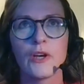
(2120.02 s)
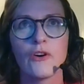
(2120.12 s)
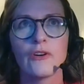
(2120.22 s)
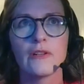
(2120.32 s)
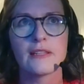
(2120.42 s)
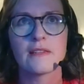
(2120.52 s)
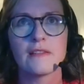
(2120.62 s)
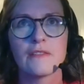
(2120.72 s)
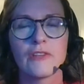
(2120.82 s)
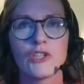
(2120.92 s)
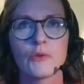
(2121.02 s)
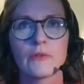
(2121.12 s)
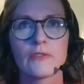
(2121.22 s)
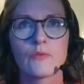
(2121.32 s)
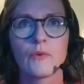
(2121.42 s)
all as
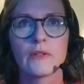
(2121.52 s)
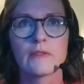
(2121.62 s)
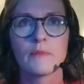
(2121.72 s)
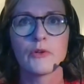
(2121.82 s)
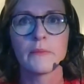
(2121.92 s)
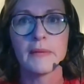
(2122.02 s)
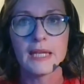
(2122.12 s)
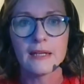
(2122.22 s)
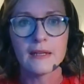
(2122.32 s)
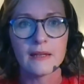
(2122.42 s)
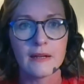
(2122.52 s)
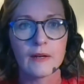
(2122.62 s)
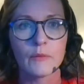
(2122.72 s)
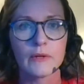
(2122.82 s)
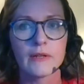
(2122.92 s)
individuals want more meaning in
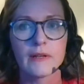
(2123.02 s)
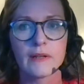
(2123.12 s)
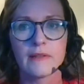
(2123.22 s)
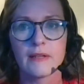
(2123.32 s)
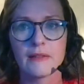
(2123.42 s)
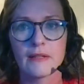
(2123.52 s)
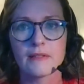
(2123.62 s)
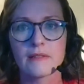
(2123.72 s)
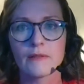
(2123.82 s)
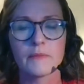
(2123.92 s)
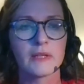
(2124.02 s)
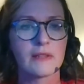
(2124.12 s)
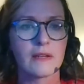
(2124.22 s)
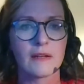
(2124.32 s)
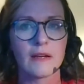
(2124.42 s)
our work. I think that's something
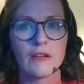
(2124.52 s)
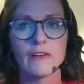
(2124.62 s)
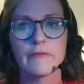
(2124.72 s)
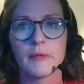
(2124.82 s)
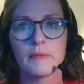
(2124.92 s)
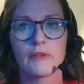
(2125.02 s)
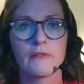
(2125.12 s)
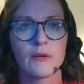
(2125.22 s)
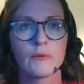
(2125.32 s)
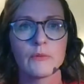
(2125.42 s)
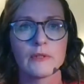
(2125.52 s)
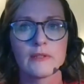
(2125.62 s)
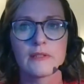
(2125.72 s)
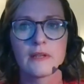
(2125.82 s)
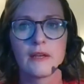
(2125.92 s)
that a lot of people around the
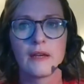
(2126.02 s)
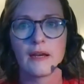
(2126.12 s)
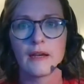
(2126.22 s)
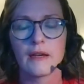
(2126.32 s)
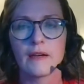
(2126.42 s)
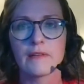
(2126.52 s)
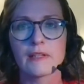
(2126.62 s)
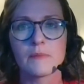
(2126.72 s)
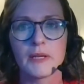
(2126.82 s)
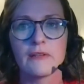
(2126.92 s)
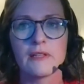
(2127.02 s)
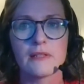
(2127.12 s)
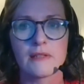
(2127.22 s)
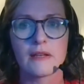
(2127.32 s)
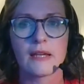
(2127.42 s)
world are
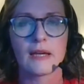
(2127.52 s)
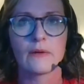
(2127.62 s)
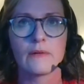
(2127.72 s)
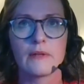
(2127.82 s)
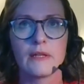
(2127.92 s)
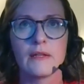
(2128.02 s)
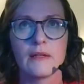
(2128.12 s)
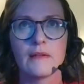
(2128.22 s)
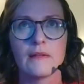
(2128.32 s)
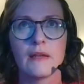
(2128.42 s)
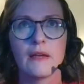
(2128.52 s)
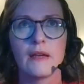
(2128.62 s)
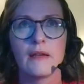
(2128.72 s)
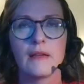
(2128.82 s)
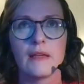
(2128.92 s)
experiencing now in
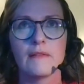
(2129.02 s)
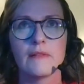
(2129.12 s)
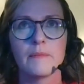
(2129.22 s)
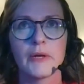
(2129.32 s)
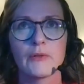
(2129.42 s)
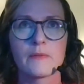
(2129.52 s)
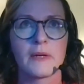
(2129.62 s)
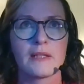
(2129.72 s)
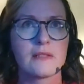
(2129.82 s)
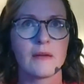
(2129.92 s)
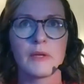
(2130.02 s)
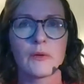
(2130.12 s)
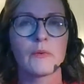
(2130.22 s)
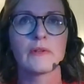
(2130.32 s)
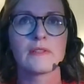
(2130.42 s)
the
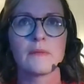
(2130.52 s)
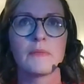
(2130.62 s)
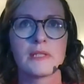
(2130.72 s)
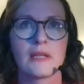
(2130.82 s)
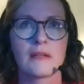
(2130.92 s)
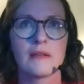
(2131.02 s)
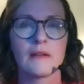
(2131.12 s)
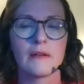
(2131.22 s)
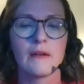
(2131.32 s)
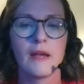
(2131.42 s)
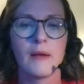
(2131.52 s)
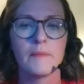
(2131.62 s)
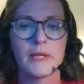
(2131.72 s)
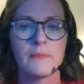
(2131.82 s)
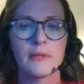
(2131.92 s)
post-pandemic world in particular.
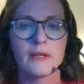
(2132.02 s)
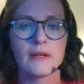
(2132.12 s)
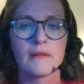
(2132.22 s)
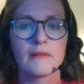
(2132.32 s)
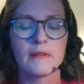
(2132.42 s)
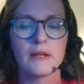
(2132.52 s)
People are